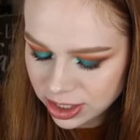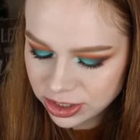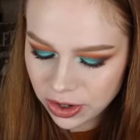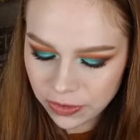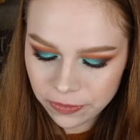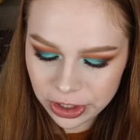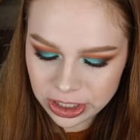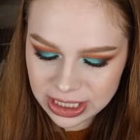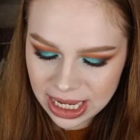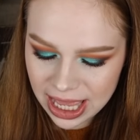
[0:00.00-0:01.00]
So
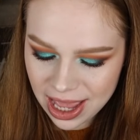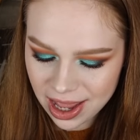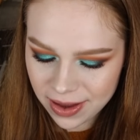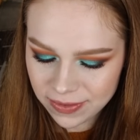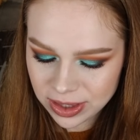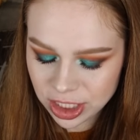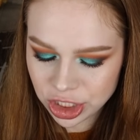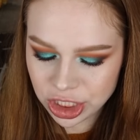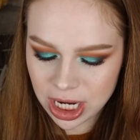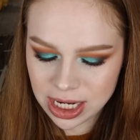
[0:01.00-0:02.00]
first I have the
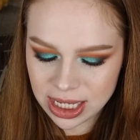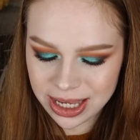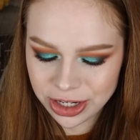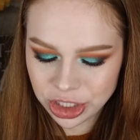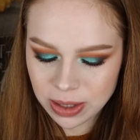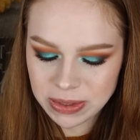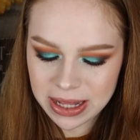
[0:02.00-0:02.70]
shade Egypt,